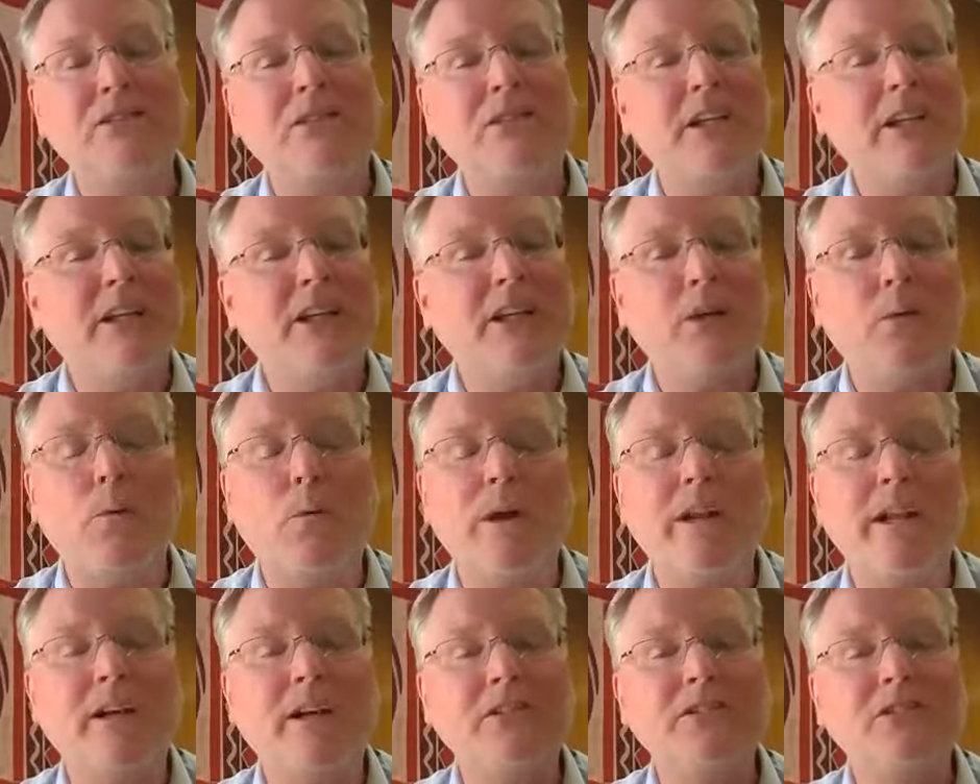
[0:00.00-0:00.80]
to hear
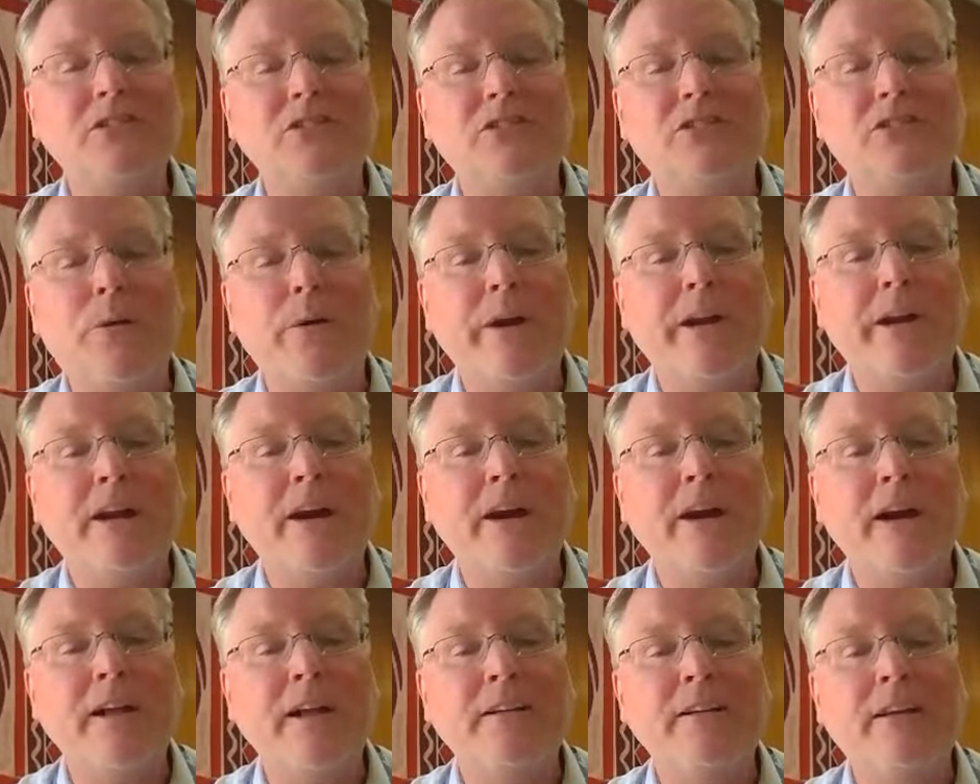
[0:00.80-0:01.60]
what else is going
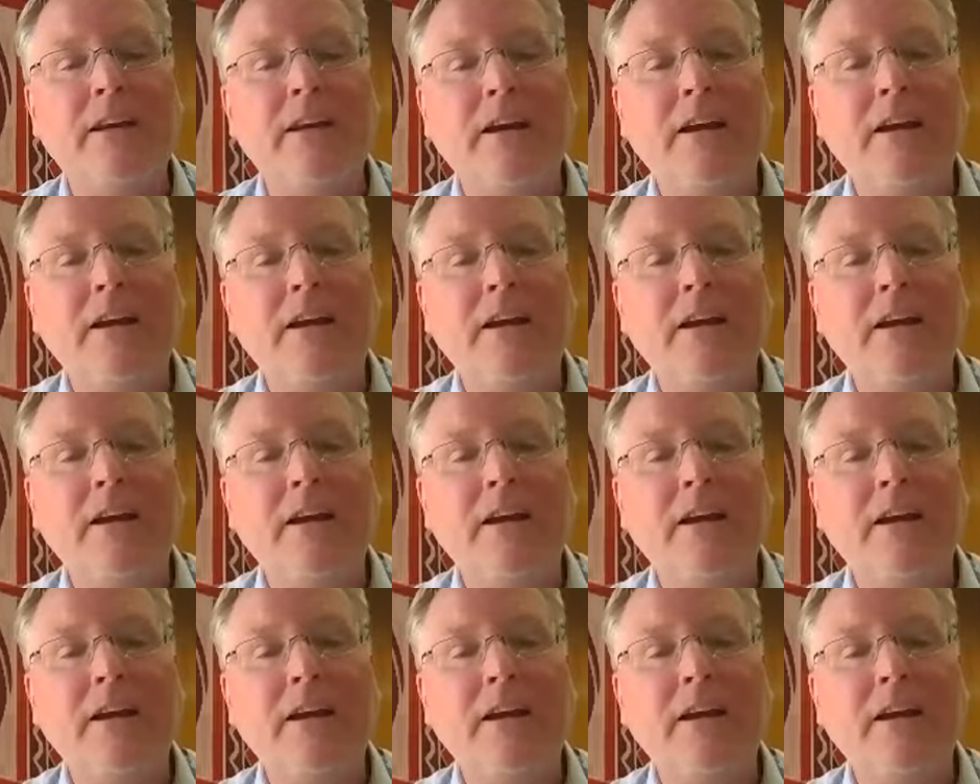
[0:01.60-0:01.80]
on